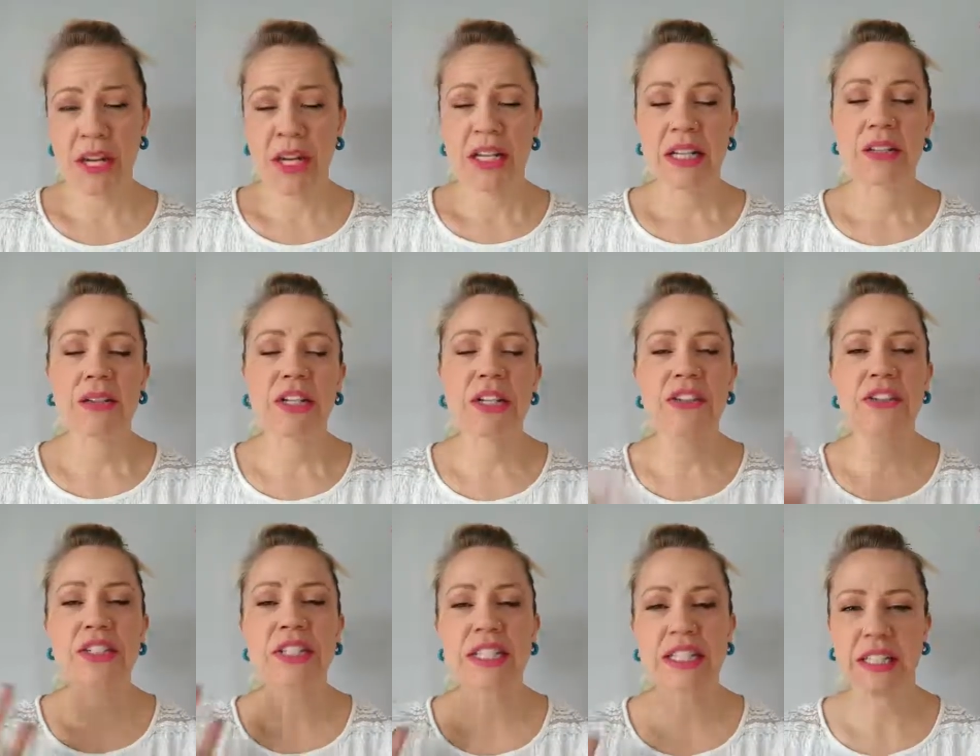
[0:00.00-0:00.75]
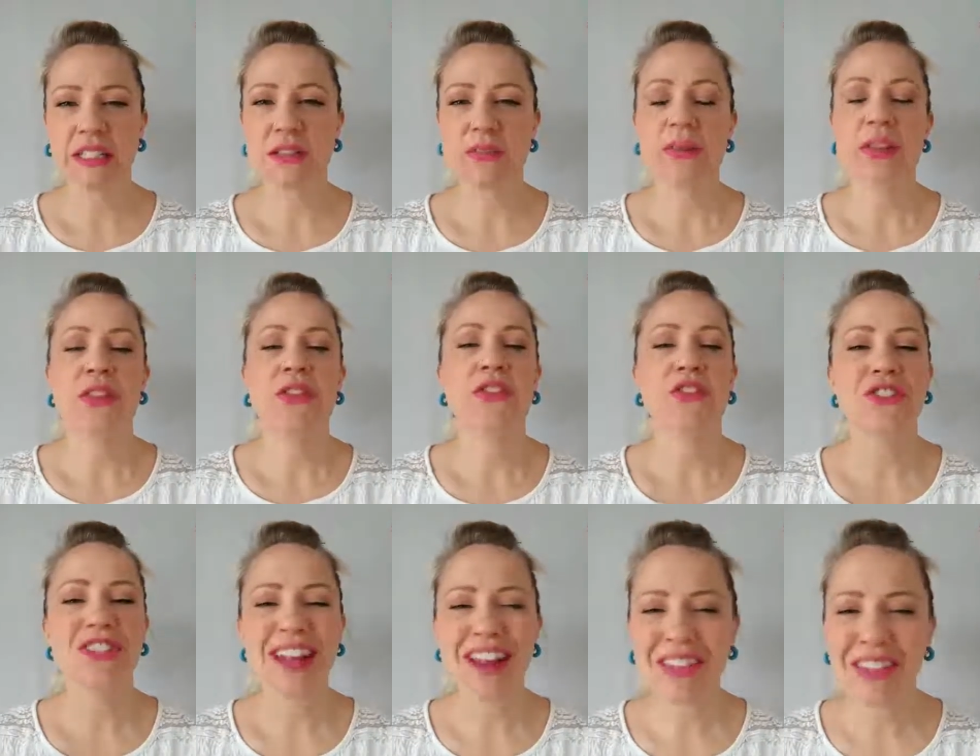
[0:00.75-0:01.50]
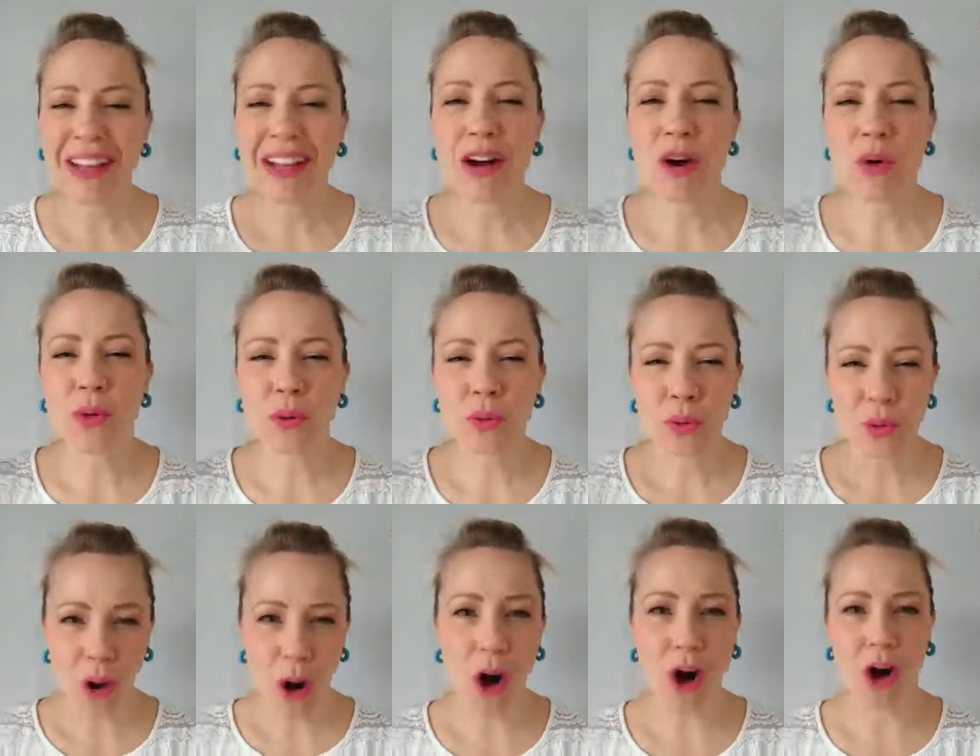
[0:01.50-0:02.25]
Now here's the deal. There's nothing
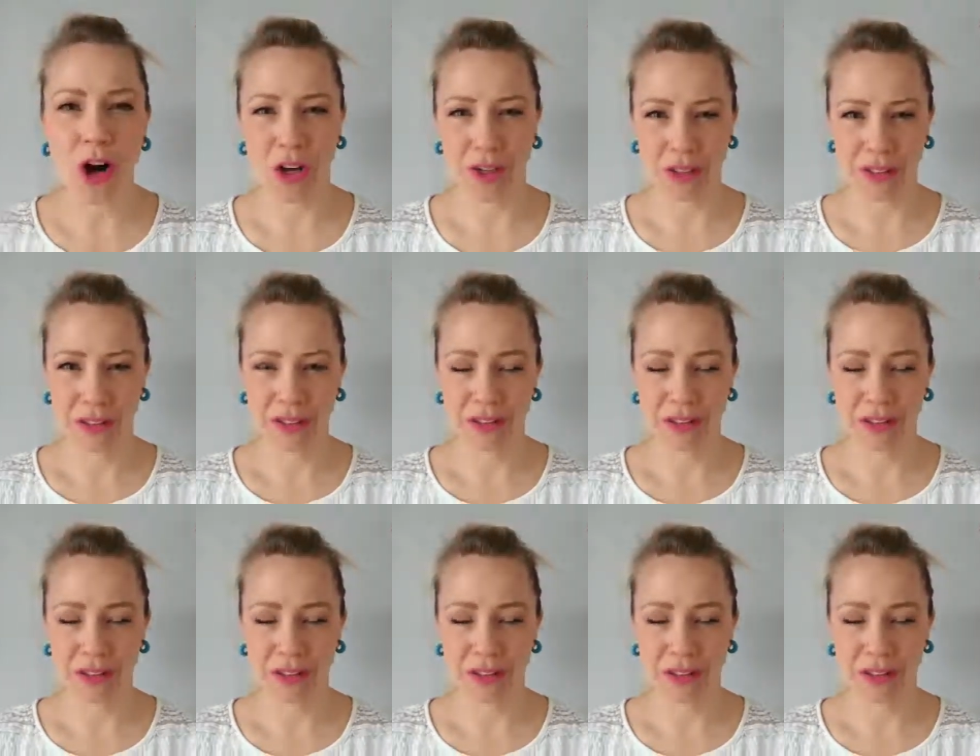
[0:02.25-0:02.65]
wrong